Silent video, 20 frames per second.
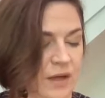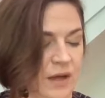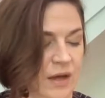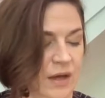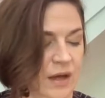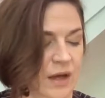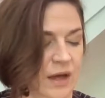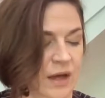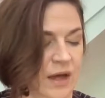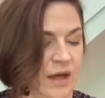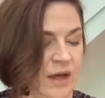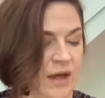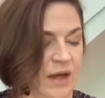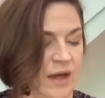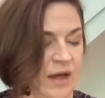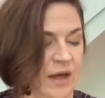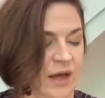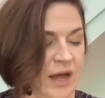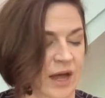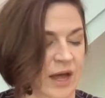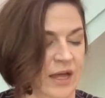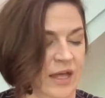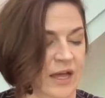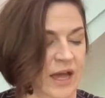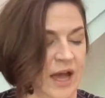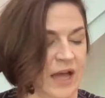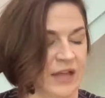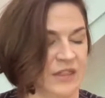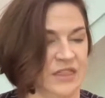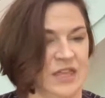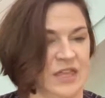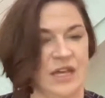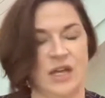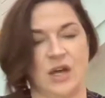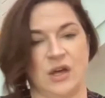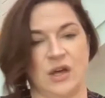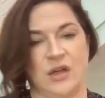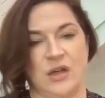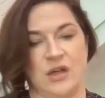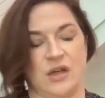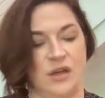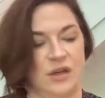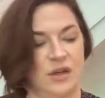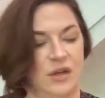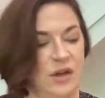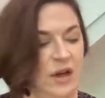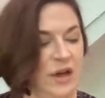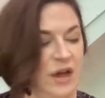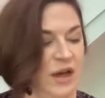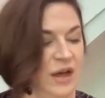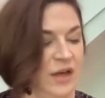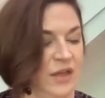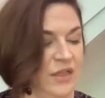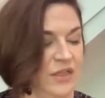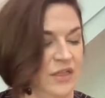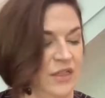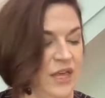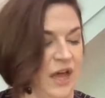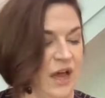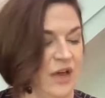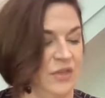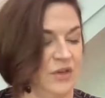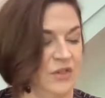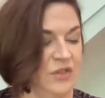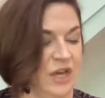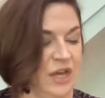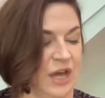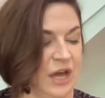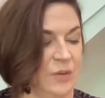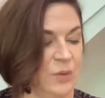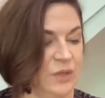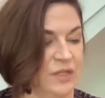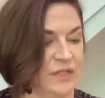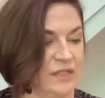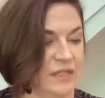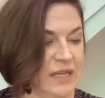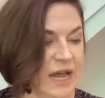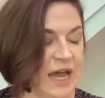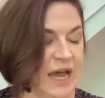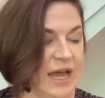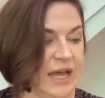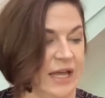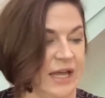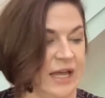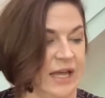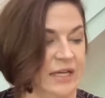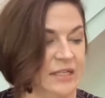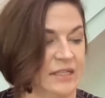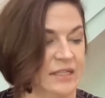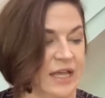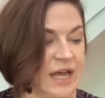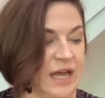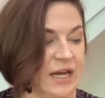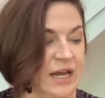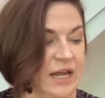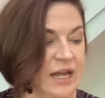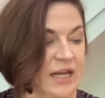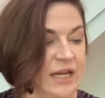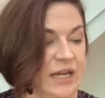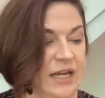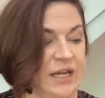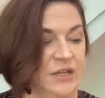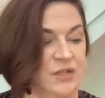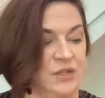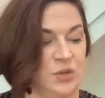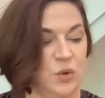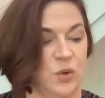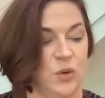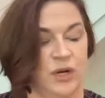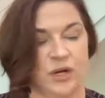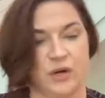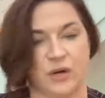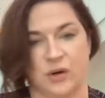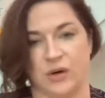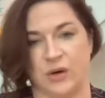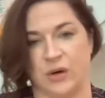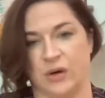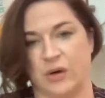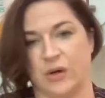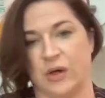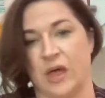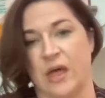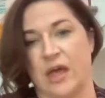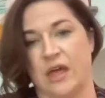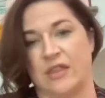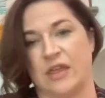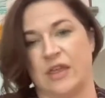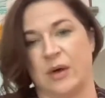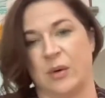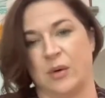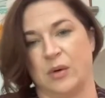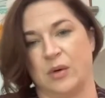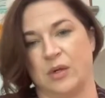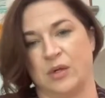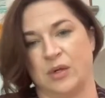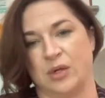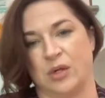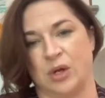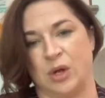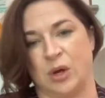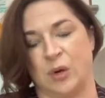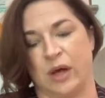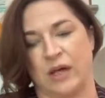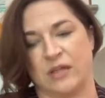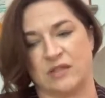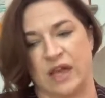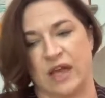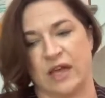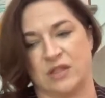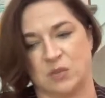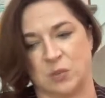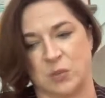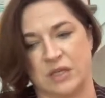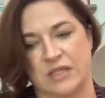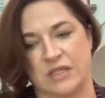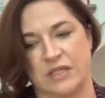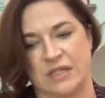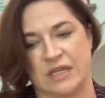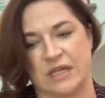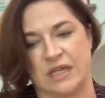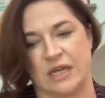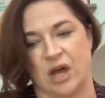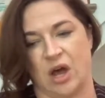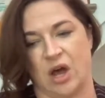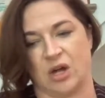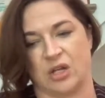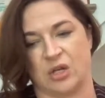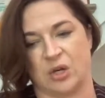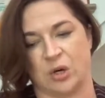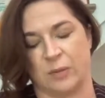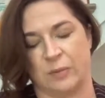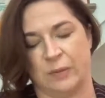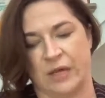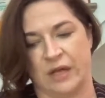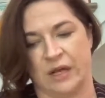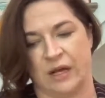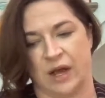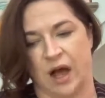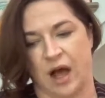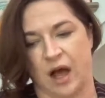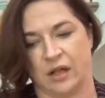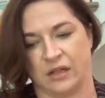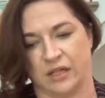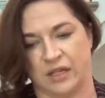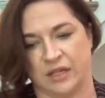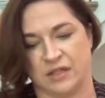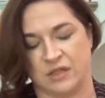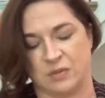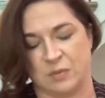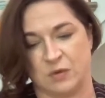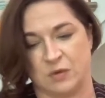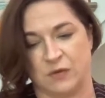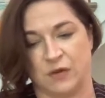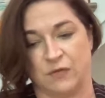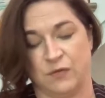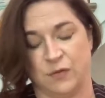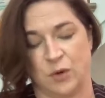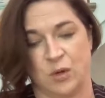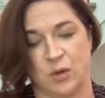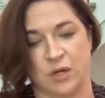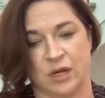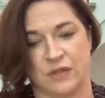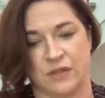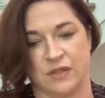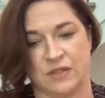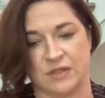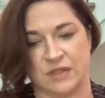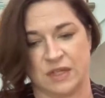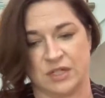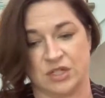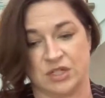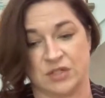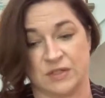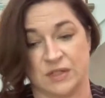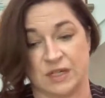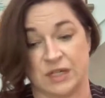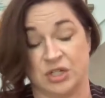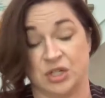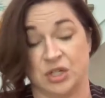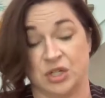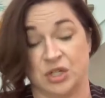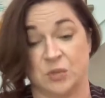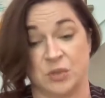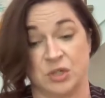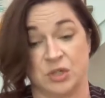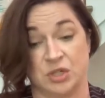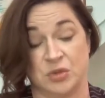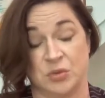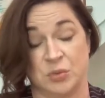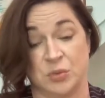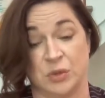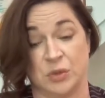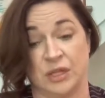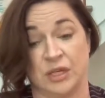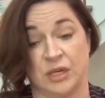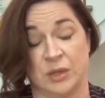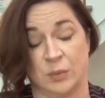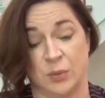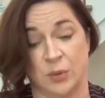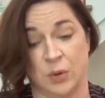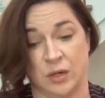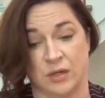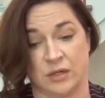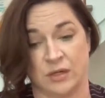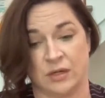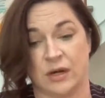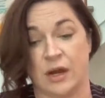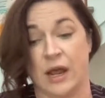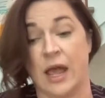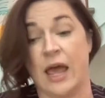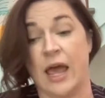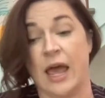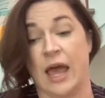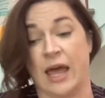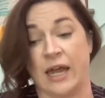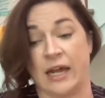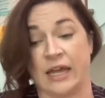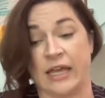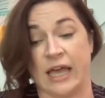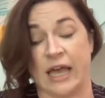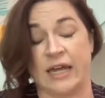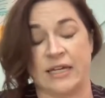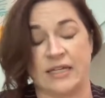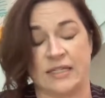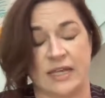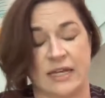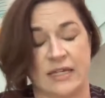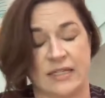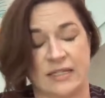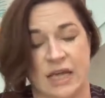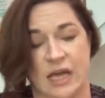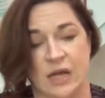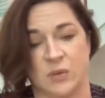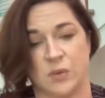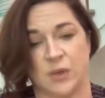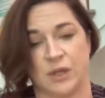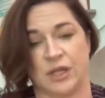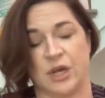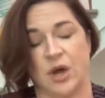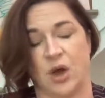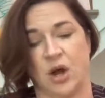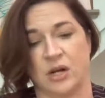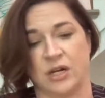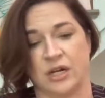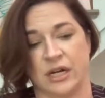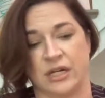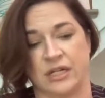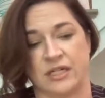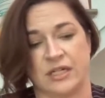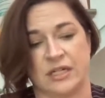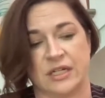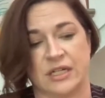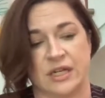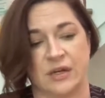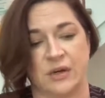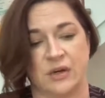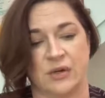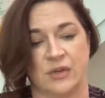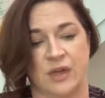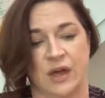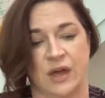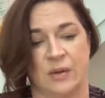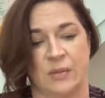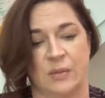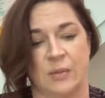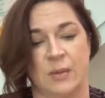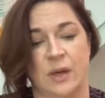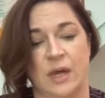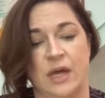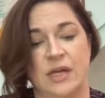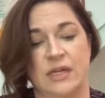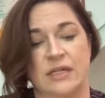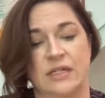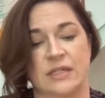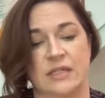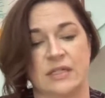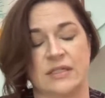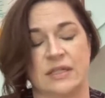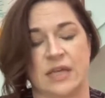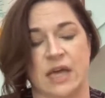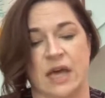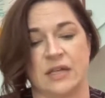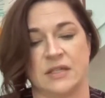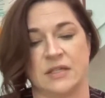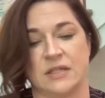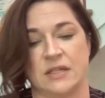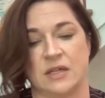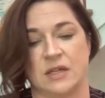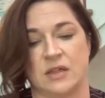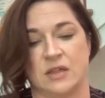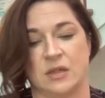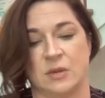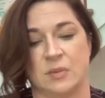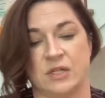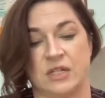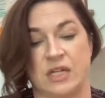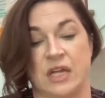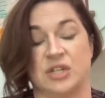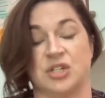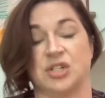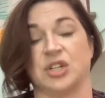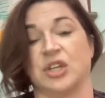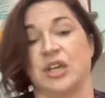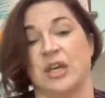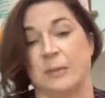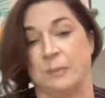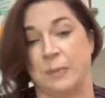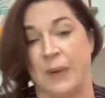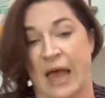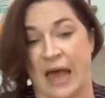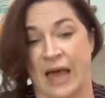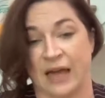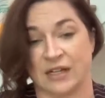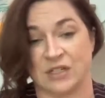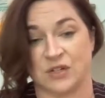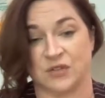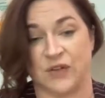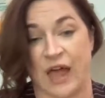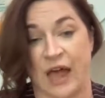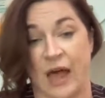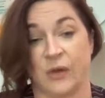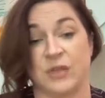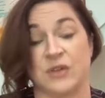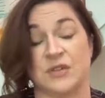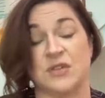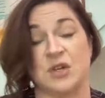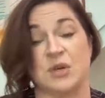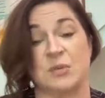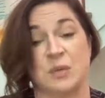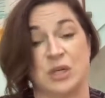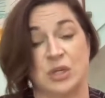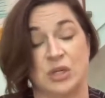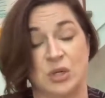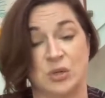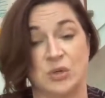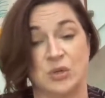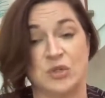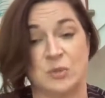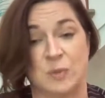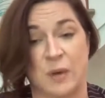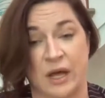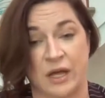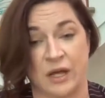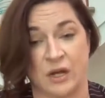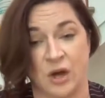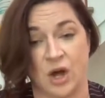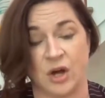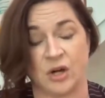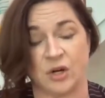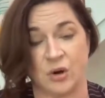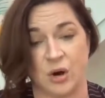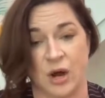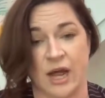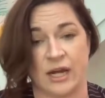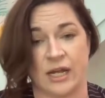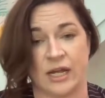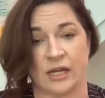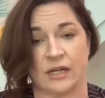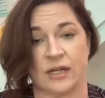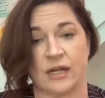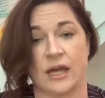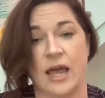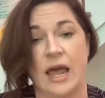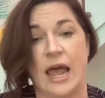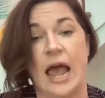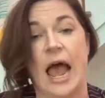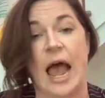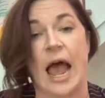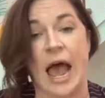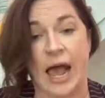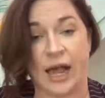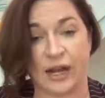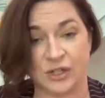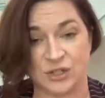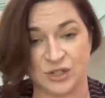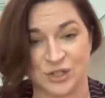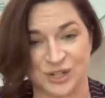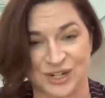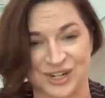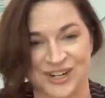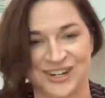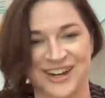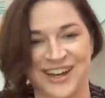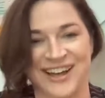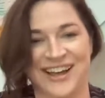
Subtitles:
I think the other thing I would say is that it is critical that, as we see our European colleagues moving forward on this legislation, which is really important, and again, as I said, really heartening to hear them discuss the potential impact of how this could be used by an autocratic actor.